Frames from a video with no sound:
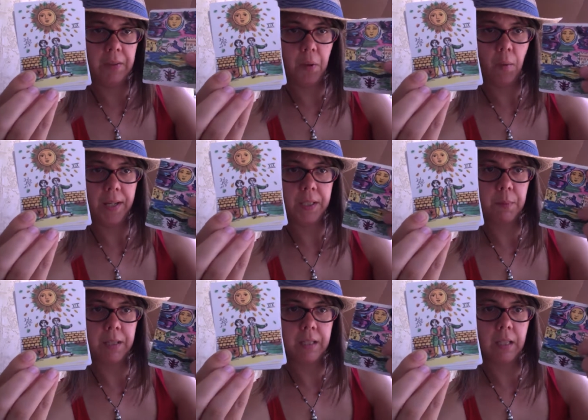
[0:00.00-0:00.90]
out the white
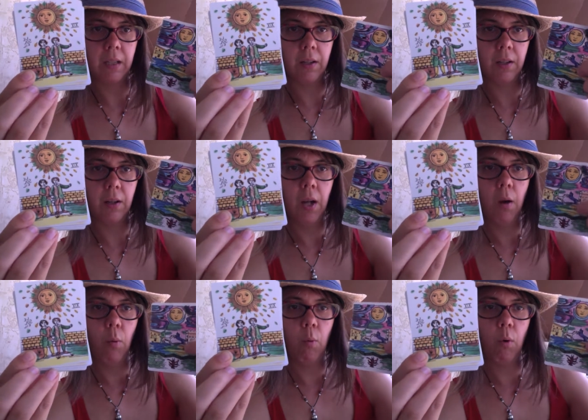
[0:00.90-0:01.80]
space here
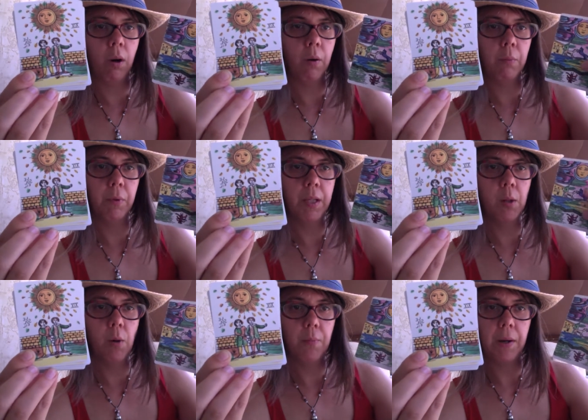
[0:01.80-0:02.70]
or
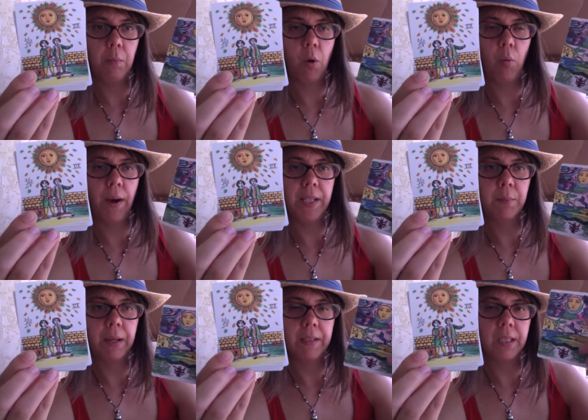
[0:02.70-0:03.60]
incorporate more white
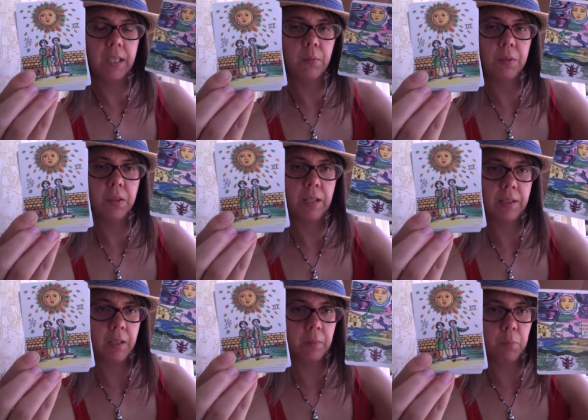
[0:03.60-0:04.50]
space. This one just
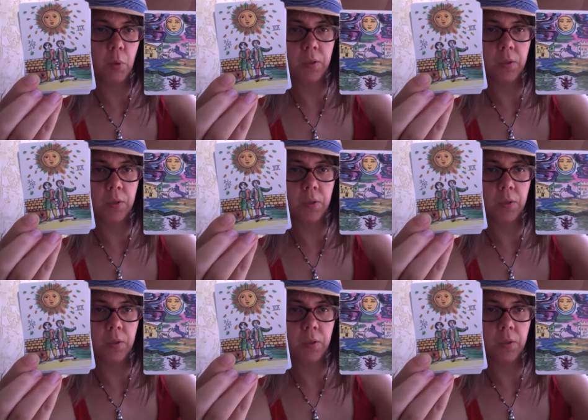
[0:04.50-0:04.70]
has a more